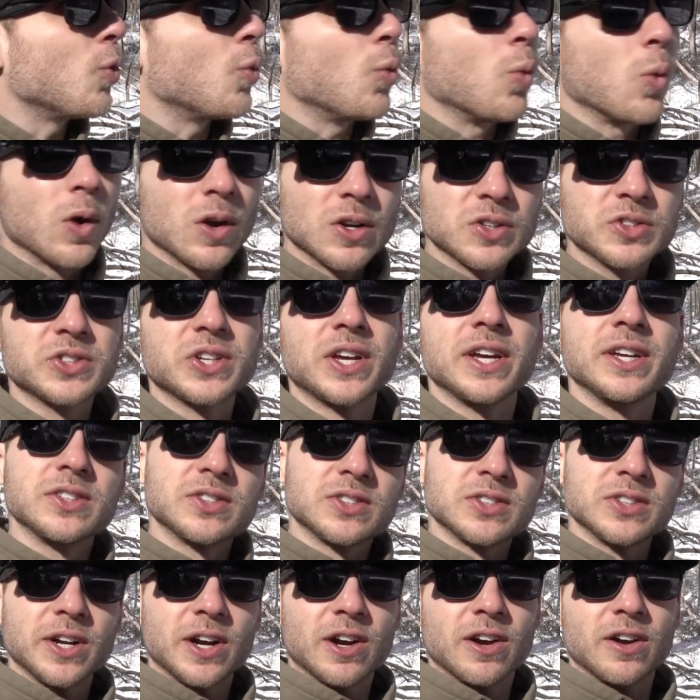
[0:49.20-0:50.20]
worst case
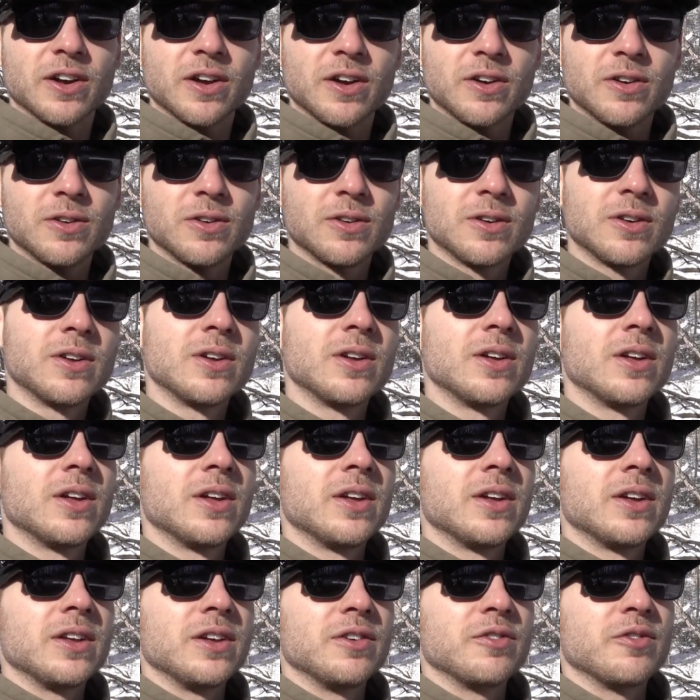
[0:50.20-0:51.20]
scenario,
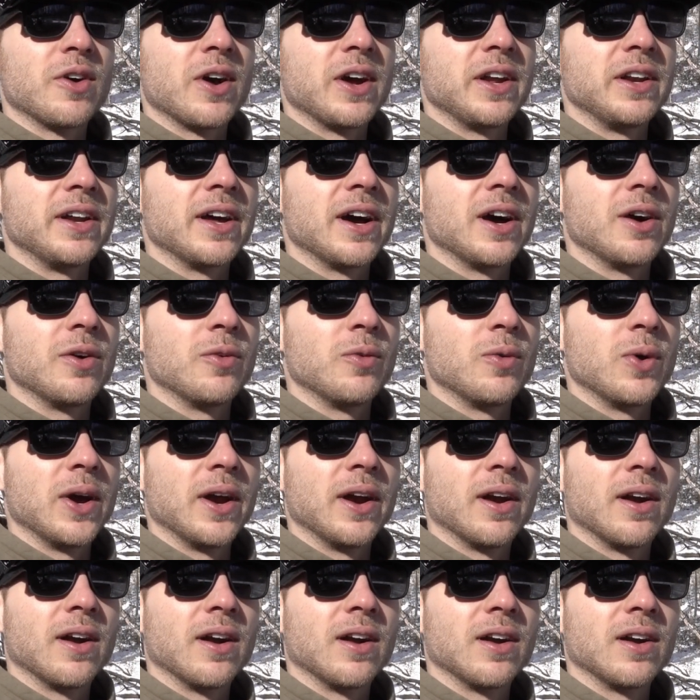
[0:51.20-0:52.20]
you find out
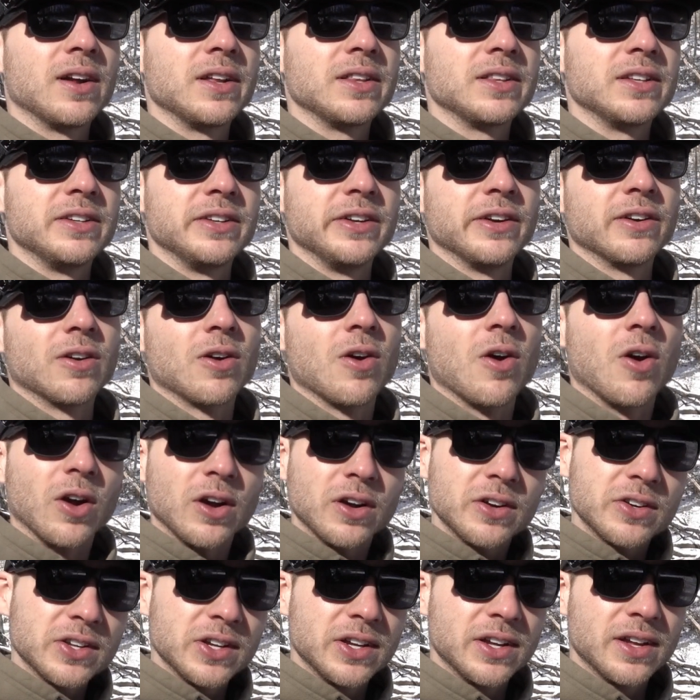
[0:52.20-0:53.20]
where the deer
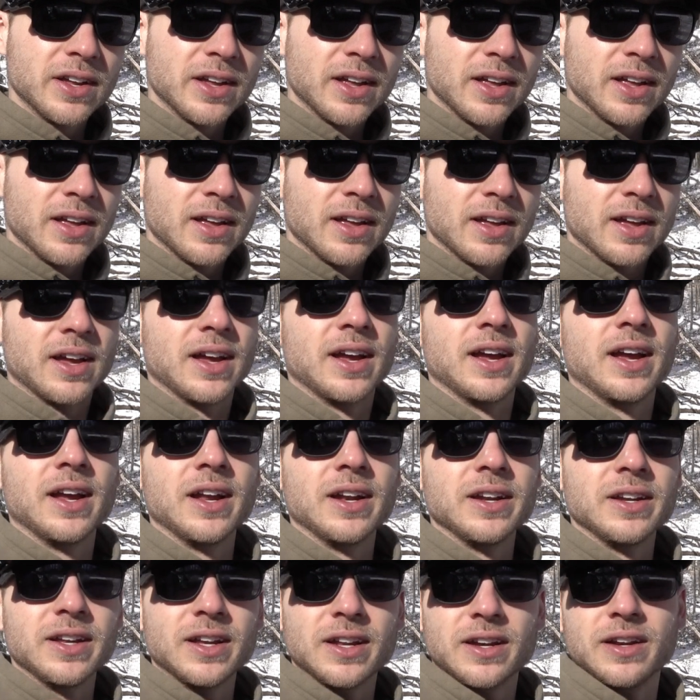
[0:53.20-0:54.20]
aren't,
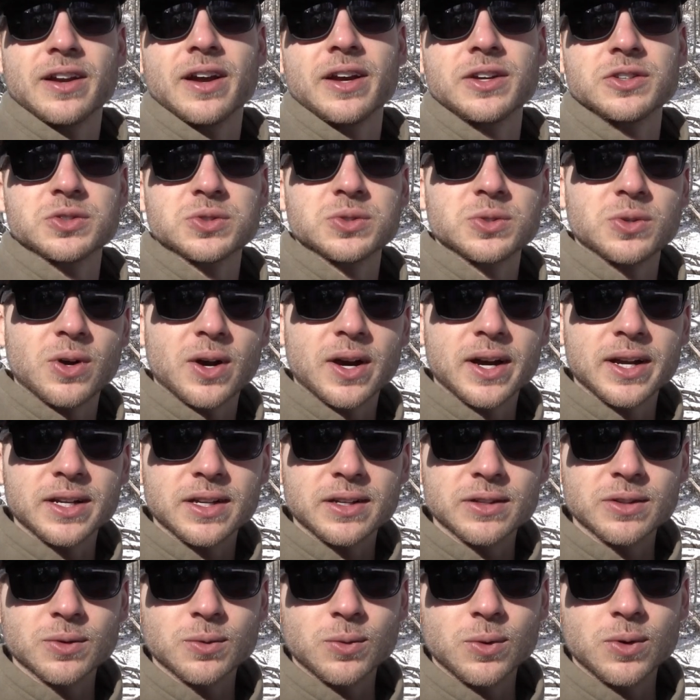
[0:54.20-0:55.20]
and you get a nice little hike
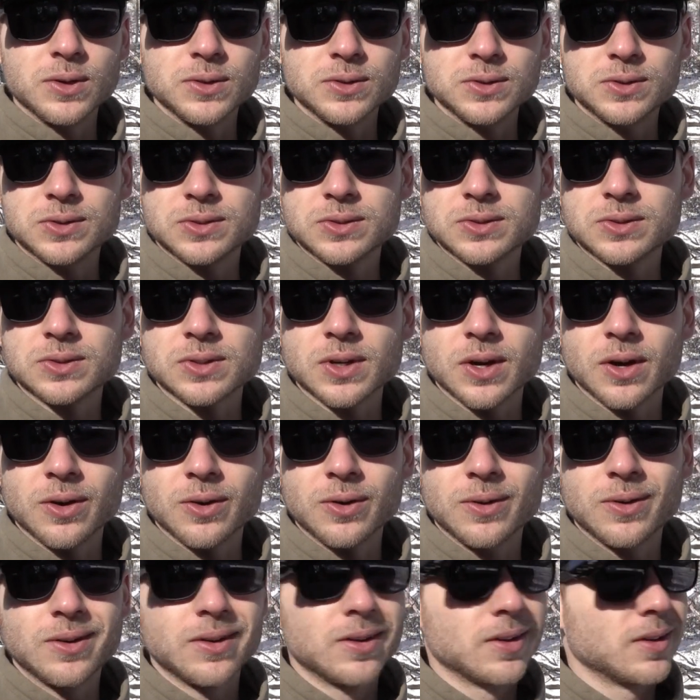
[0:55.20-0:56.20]
in the woods, so
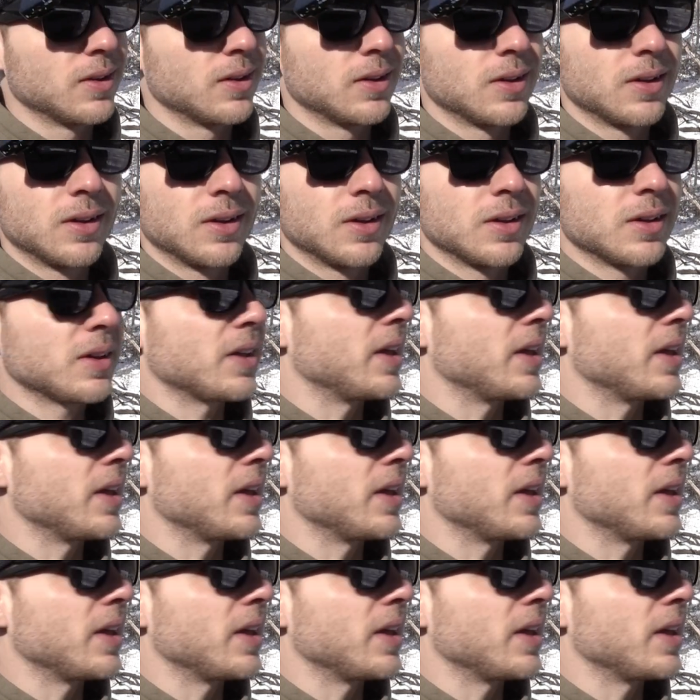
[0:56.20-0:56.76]
you